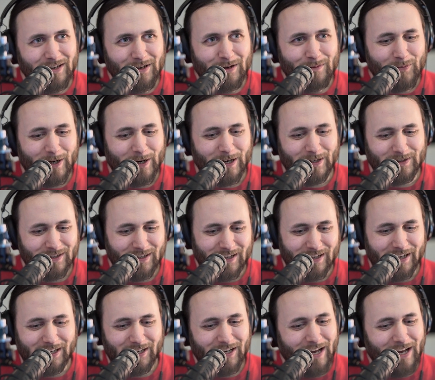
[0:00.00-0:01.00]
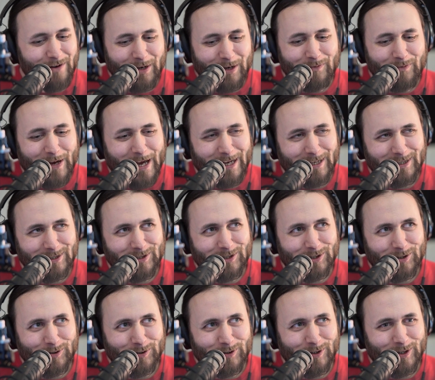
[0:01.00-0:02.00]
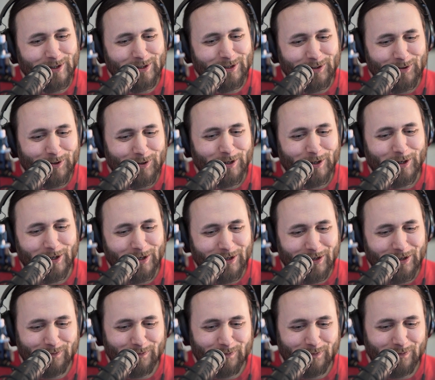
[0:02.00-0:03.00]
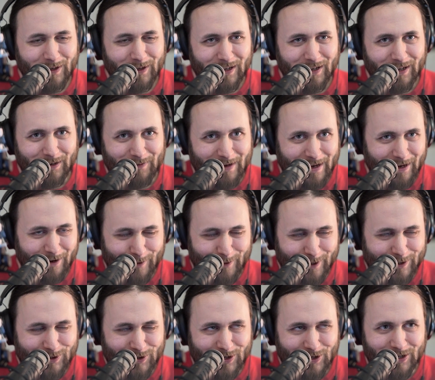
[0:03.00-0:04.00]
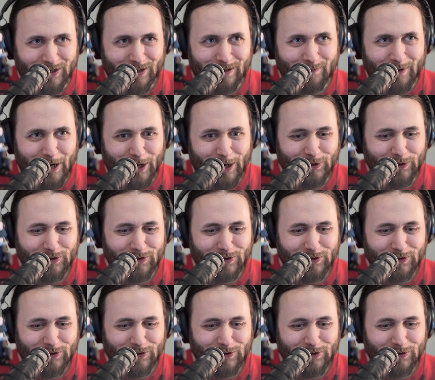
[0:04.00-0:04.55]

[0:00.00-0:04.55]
But like coming back to your question about